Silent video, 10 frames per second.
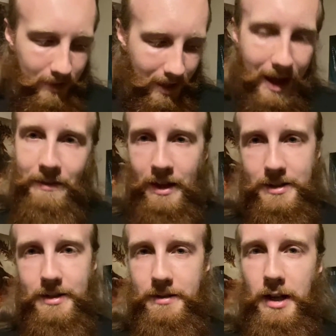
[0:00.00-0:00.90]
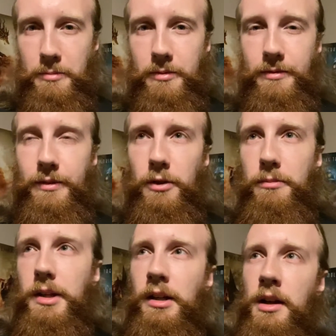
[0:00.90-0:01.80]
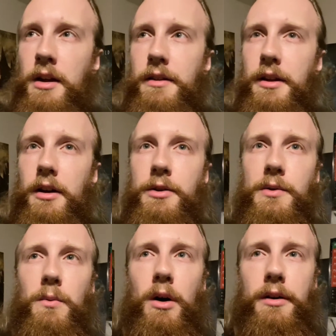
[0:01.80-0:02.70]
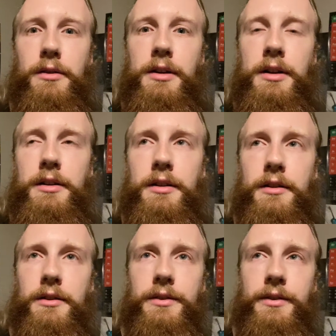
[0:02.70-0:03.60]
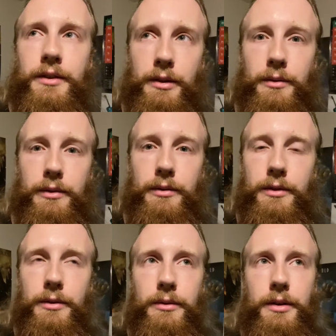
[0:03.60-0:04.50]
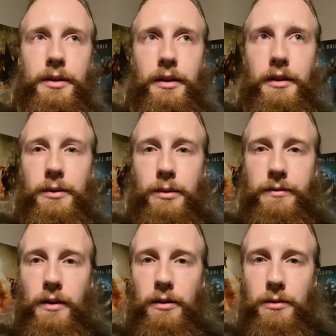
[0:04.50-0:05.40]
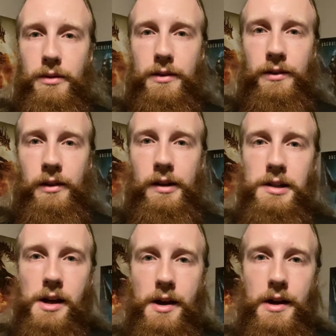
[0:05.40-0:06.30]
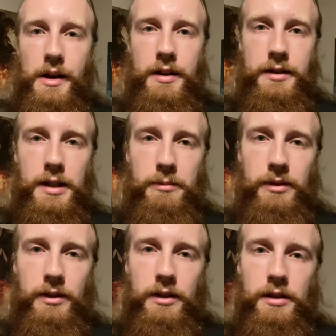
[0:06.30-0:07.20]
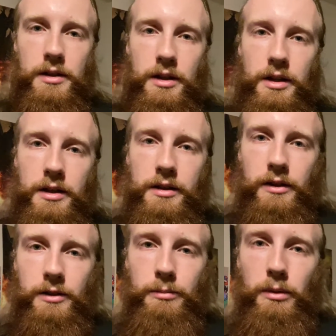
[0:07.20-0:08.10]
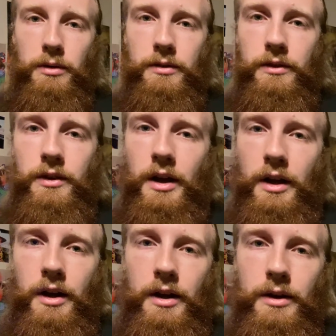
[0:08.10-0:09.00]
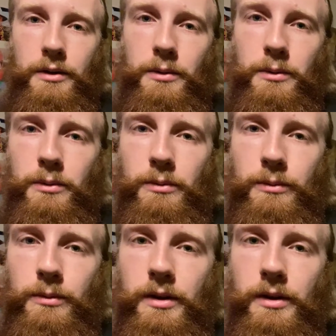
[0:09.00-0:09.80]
And that's the type of film that Underwater is closer to, as we follow these deep-sea explorers who